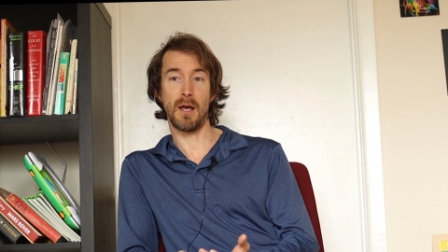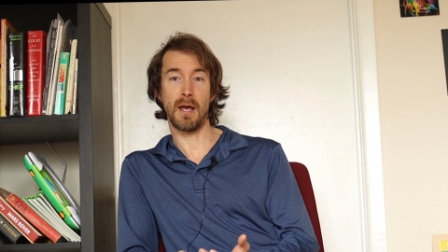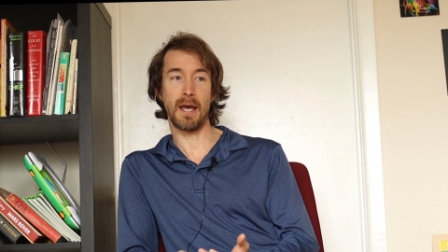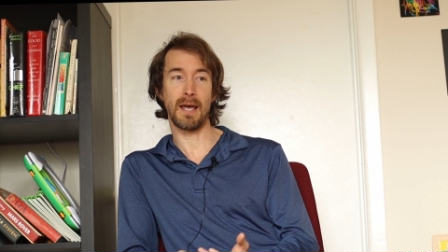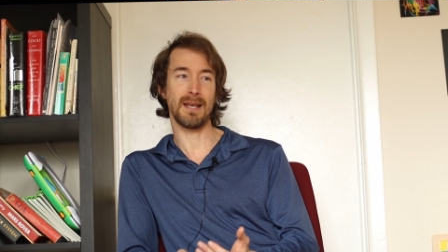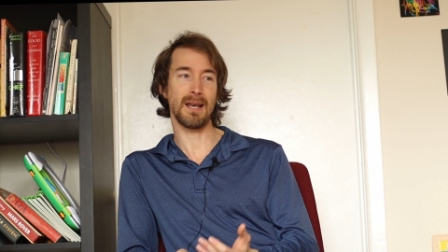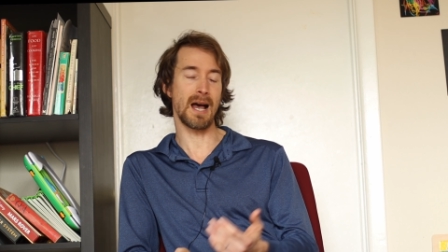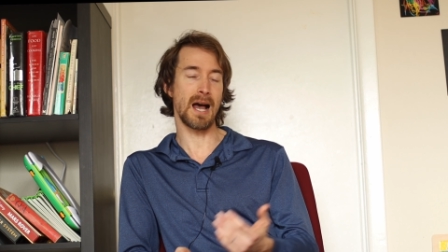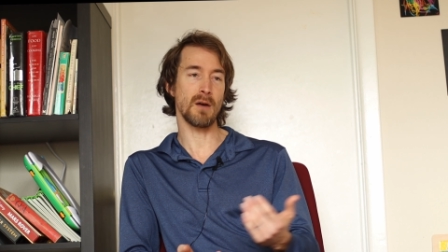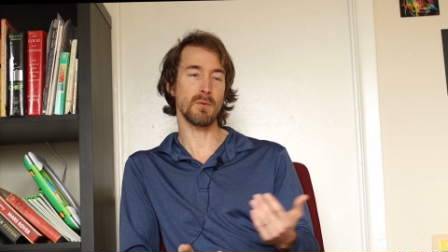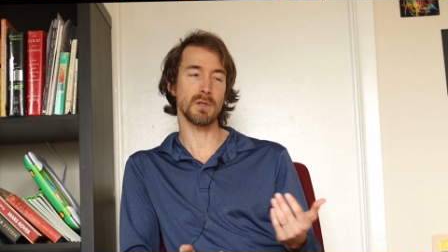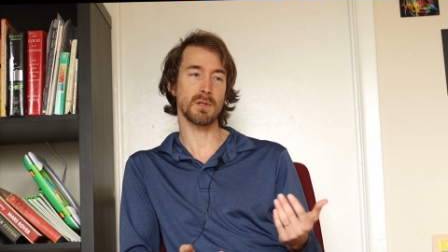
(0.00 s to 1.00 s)
and
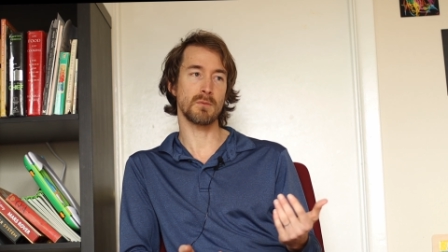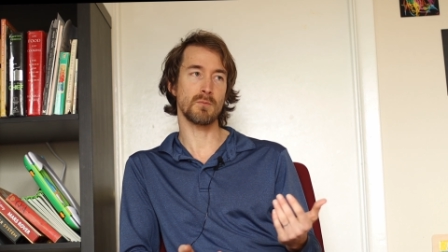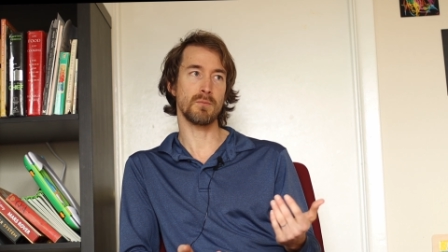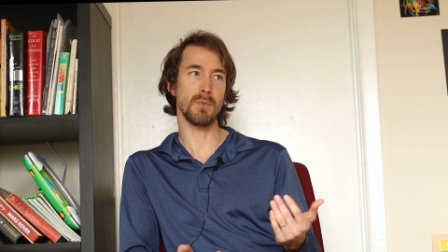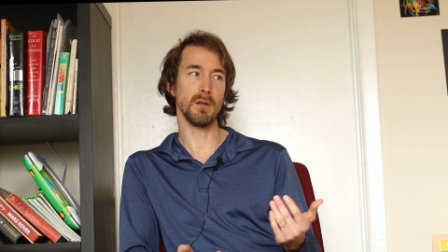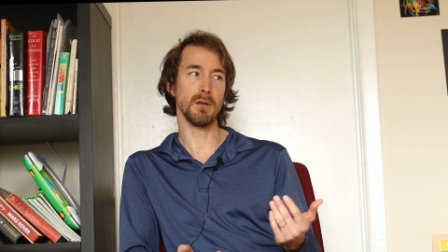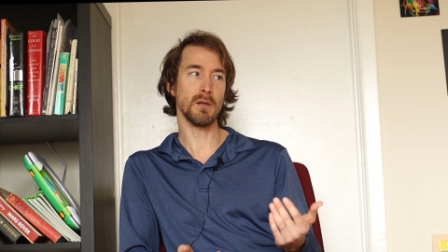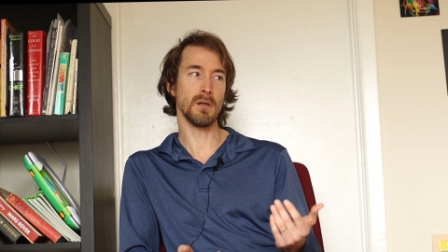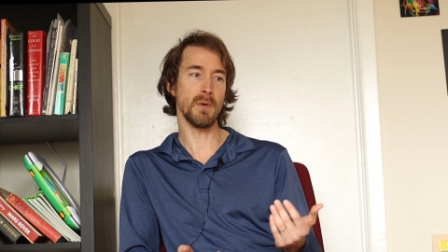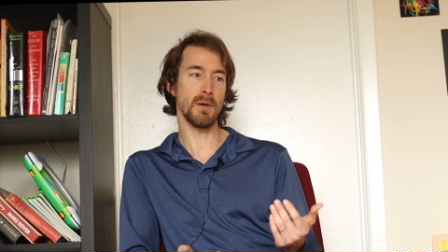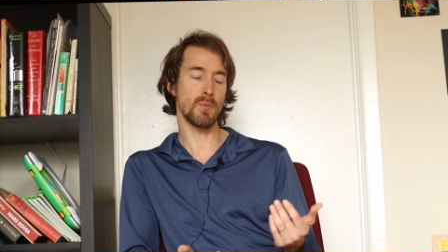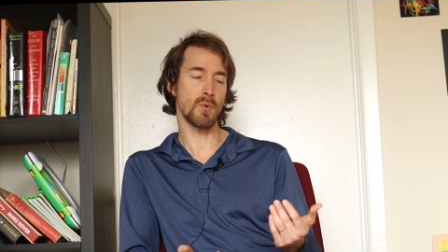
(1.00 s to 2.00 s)
I was a little
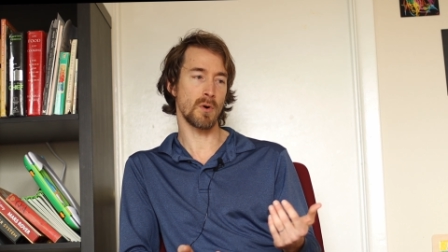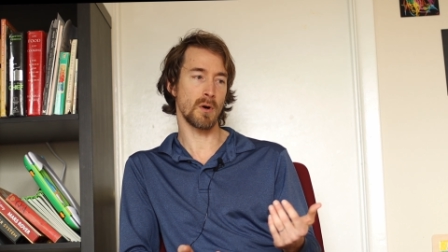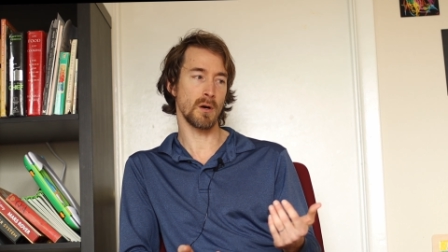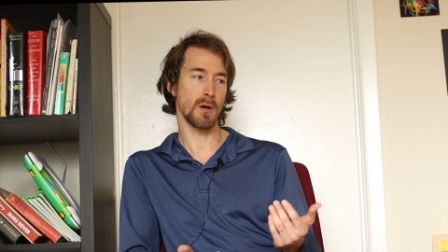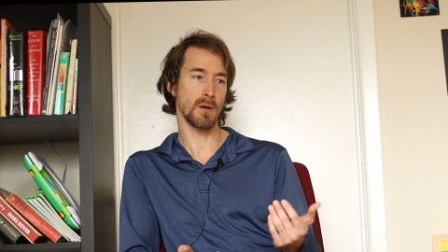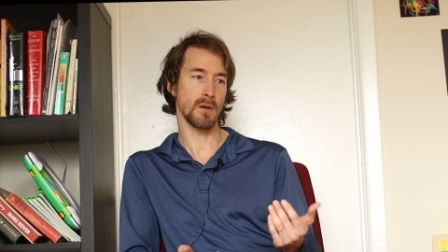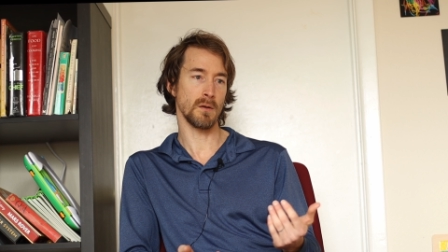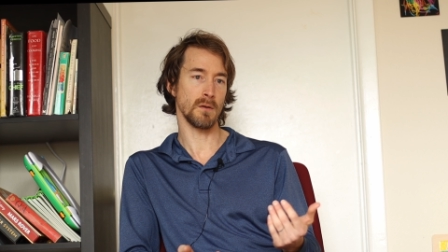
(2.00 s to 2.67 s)
bit more